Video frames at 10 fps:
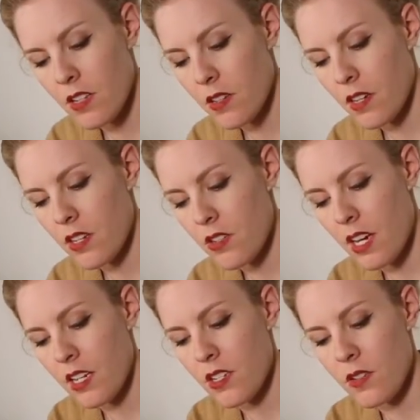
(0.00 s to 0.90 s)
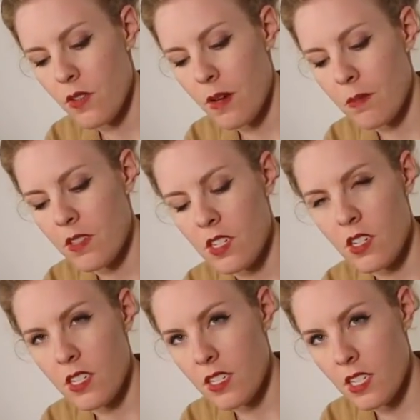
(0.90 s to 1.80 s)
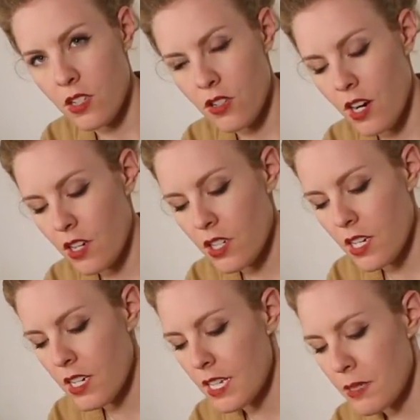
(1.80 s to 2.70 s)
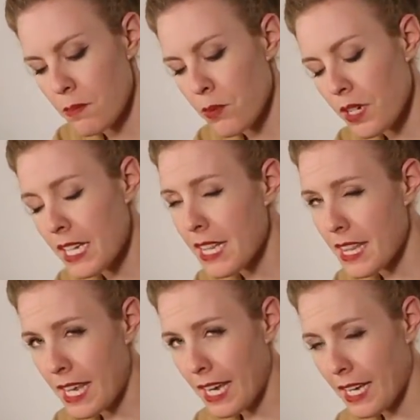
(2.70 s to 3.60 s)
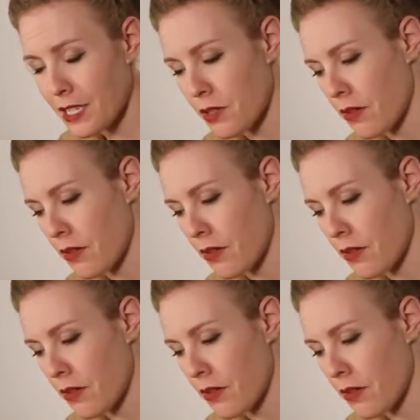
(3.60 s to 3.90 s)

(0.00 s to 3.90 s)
and so I'm going to try to do a couple stitches this direction. It's pretty thick, so